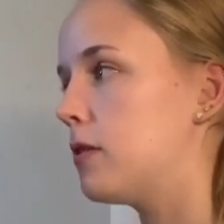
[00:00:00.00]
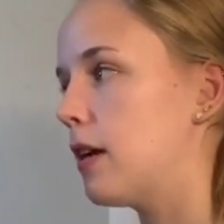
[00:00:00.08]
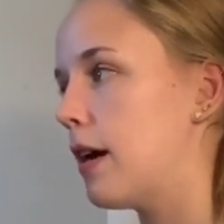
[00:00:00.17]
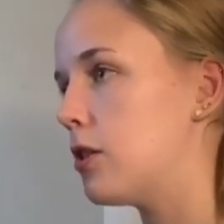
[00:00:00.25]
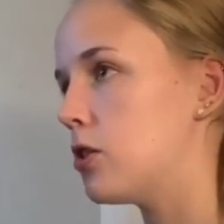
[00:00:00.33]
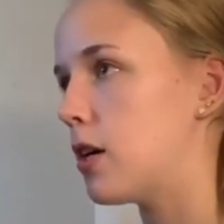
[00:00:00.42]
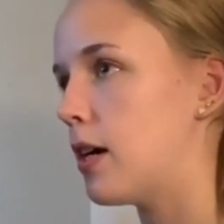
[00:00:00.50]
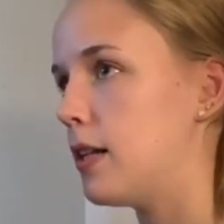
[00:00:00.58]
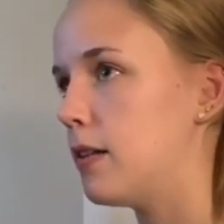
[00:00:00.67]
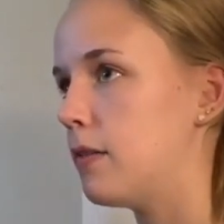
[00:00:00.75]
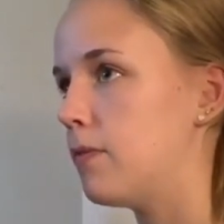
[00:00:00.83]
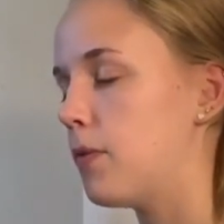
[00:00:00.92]
I
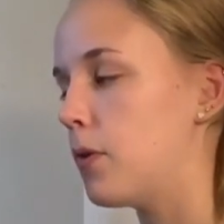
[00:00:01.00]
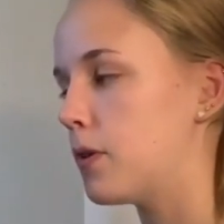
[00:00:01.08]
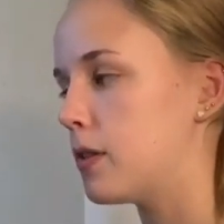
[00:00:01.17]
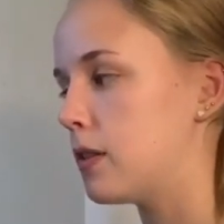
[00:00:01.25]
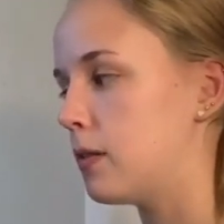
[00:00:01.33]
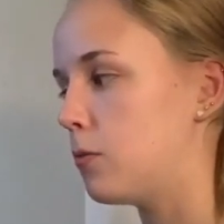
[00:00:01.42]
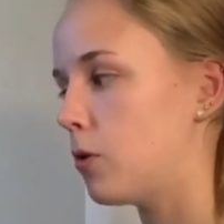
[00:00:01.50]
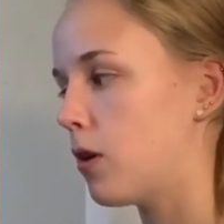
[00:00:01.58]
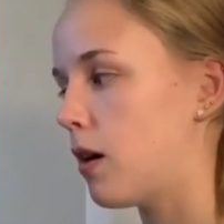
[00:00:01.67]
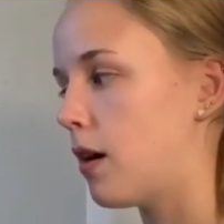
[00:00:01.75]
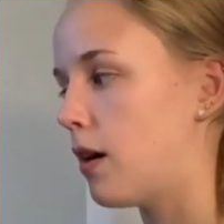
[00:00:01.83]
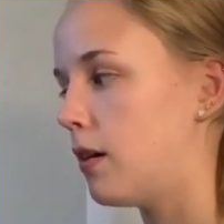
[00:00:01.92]
tried focusing more
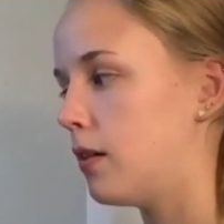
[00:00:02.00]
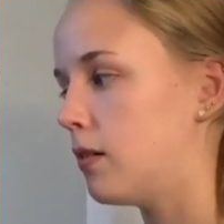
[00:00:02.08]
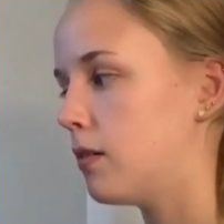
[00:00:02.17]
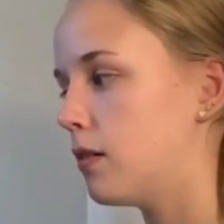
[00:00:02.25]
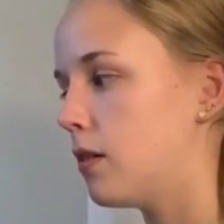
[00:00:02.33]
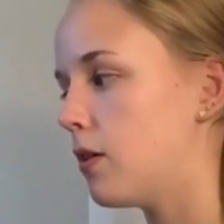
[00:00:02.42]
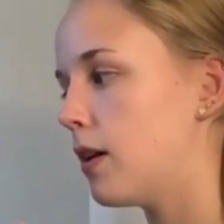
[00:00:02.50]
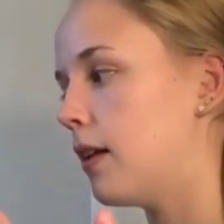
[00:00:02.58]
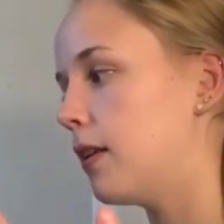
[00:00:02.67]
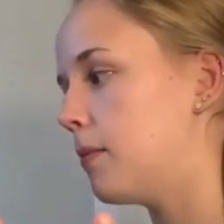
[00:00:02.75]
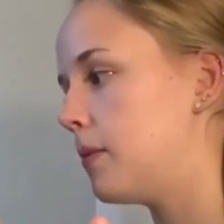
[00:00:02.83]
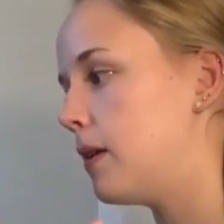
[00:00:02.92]
on, okay,
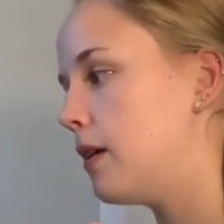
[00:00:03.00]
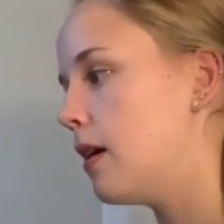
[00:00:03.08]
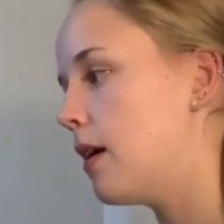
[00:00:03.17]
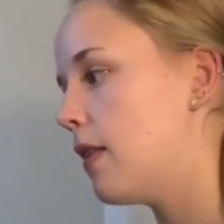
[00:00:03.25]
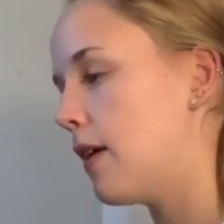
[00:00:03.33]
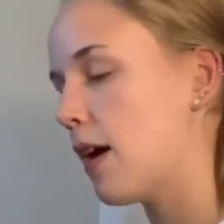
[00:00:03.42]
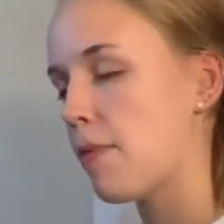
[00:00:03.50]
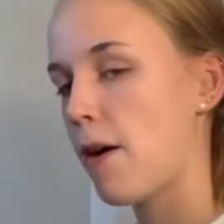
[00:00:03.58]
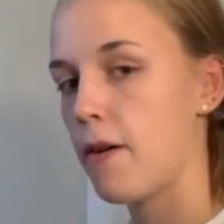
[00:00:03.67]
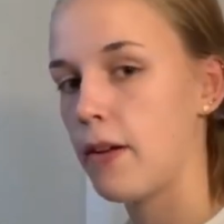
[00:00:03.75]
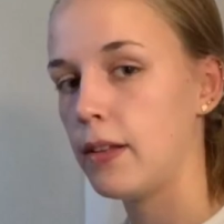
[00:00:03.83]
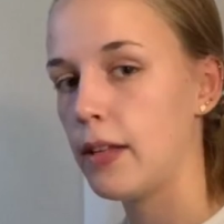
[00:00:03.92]
let me think
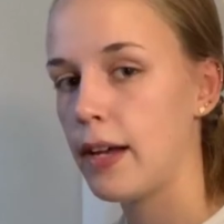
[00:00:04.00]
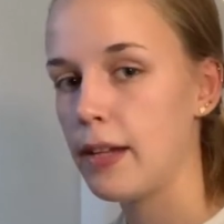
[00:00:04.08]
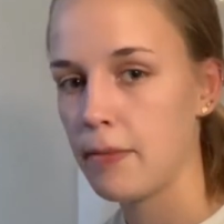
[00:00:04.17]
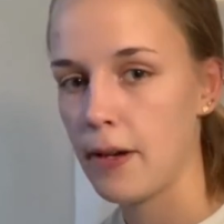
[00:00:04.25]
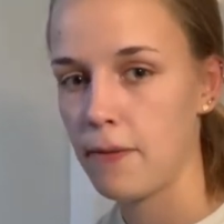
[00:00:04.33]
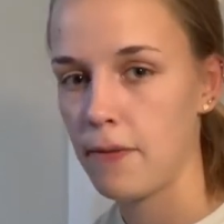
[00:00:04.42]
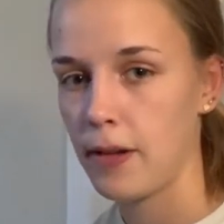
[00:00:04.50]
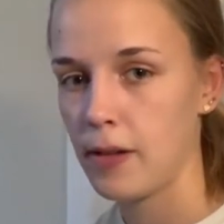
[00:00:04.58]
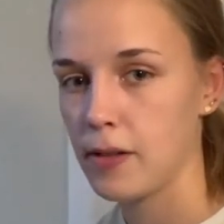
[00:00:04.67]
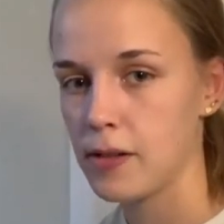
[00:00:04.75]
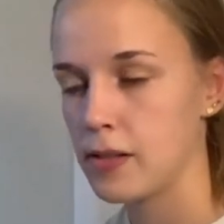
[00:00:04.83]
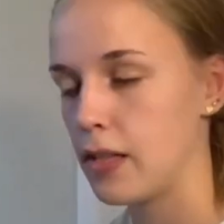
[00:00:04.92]
about aligning my
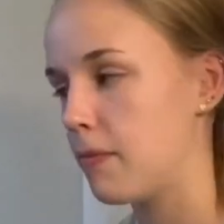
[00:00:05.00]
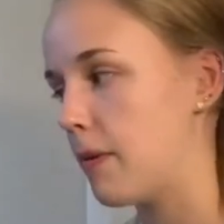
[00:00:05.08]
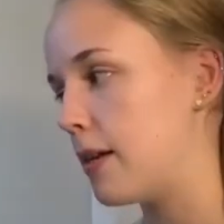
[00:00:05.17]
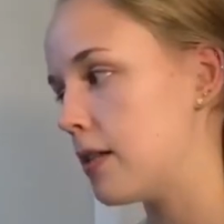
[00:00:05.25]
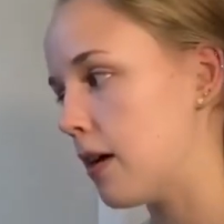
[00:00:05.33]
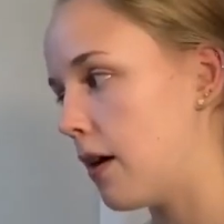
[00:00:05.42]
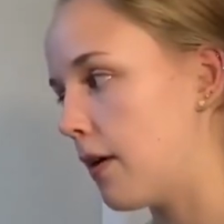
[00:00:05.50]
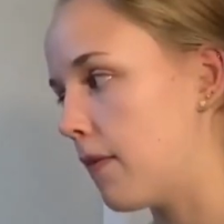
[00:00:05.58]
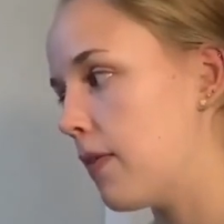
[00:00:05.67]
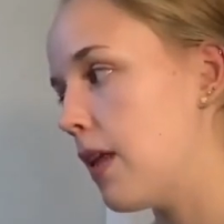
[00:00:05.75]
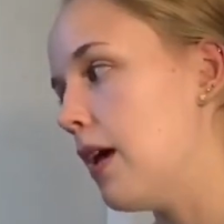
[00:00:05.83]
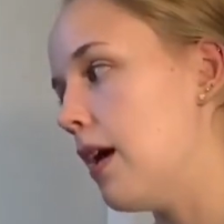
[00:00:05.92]
fingers and my tongue,
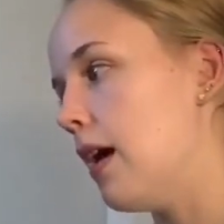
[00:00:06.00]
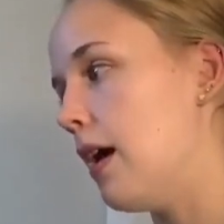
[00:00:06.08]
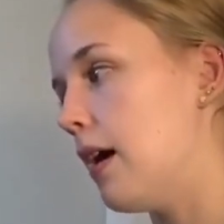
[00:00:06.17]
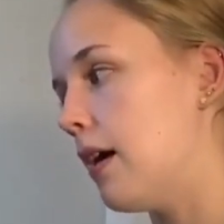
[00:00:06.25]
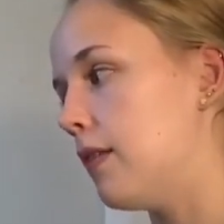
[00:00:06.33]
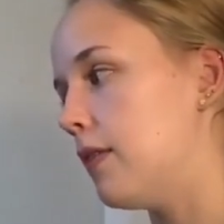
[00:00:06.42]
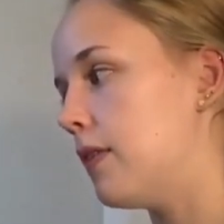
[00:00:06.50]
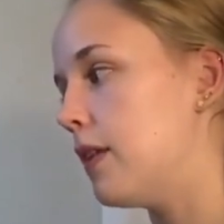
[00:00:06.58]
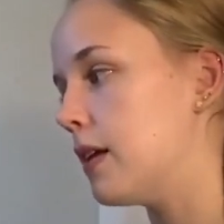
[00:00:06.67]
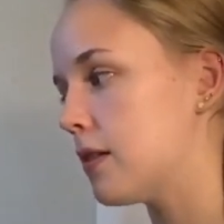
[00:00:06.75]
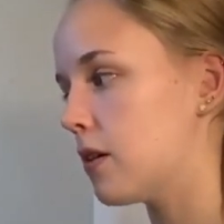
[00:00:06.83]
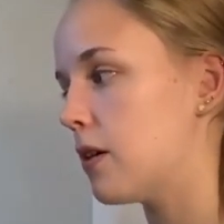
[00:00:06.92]
and
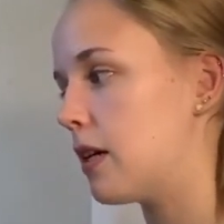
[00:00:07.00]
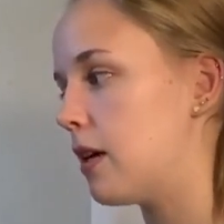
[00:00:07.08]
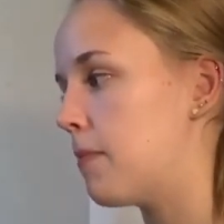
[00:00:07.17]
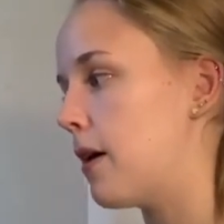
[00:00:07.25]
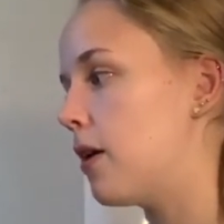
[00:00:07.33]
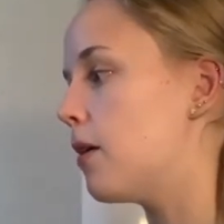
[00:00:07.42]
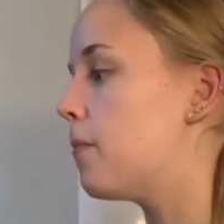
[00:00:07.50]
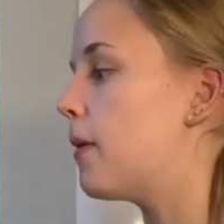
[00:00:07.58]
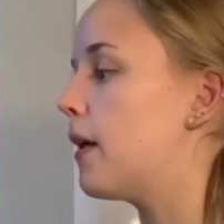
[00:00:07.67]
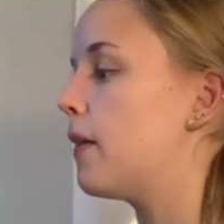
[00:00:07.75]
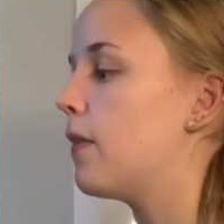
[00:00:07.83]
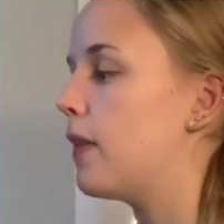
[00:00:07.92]
then it started to get better.
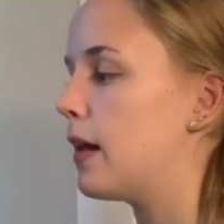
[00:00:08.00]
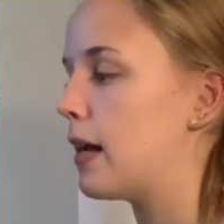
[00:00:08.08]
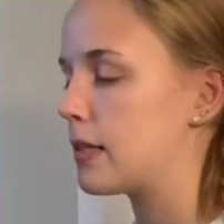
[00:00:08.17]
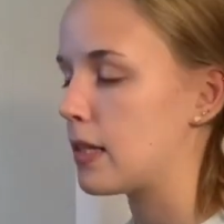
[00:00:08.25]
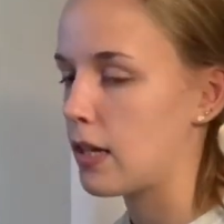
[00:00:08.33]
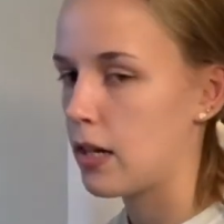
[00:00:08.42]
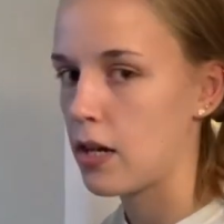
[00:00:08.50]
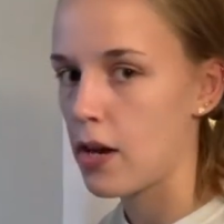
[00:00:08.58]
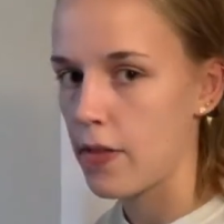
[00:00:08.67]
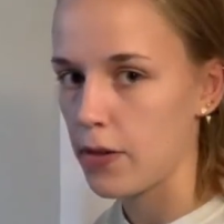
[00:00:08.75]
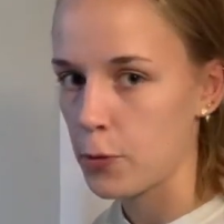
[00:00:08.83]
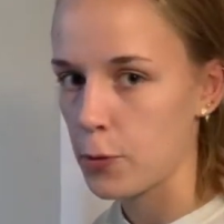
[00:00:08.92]
But then as I got
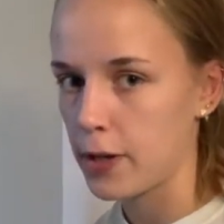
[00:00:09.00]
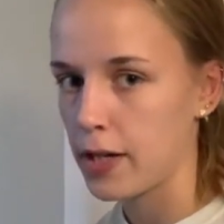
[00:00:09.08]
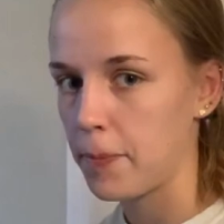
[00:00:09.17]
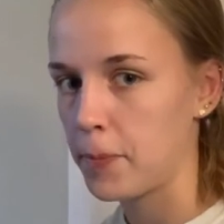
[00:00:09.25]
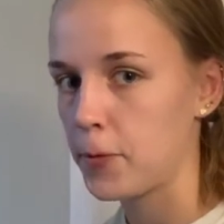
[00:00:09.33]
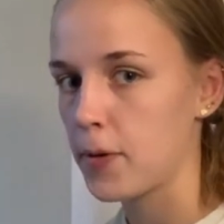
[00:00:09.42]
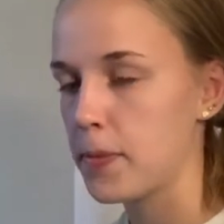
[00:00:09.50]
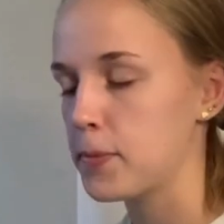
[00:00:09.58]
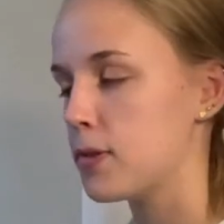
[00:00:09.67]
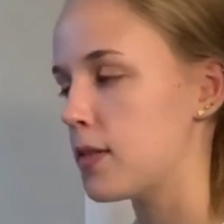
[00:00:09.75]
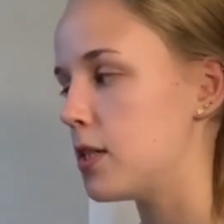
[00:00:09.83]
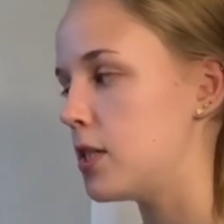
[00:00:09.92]
on, there were a couple reps
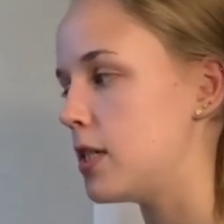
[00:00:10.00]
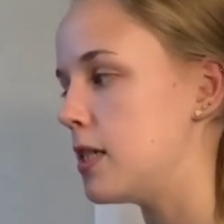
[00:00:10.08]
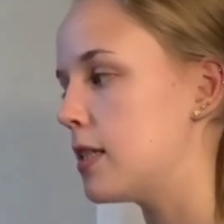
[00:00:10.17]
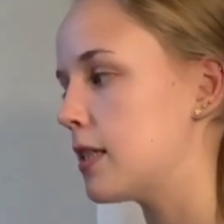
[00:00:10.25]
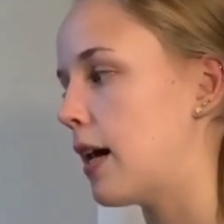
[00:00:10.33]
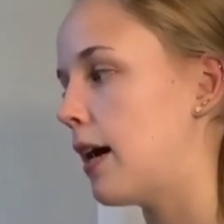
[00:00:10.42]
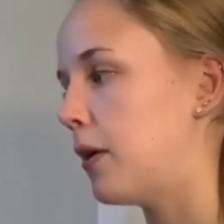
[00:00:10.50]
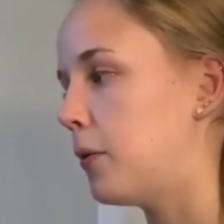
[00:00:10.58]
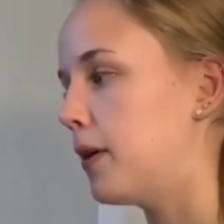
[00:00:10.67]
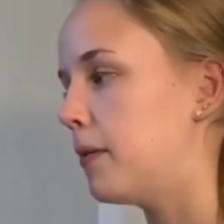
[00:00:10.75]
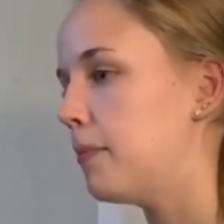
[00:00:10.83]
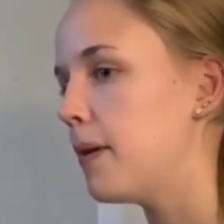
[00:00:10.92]
where the G's kind of
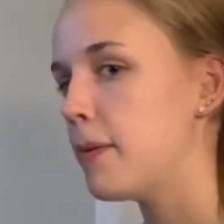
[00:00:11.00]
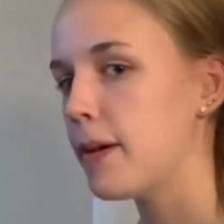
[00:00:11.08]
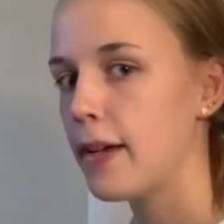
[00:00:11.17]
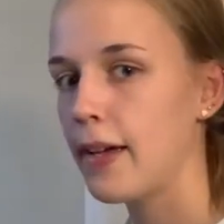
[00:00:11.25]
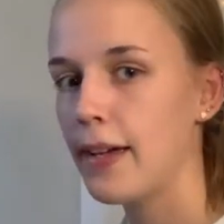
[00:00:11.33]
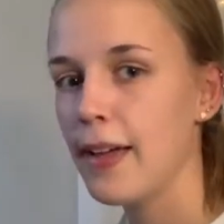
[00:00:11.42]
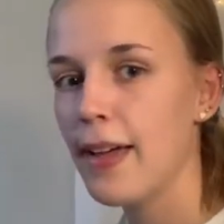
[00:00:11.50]
went bye-bye.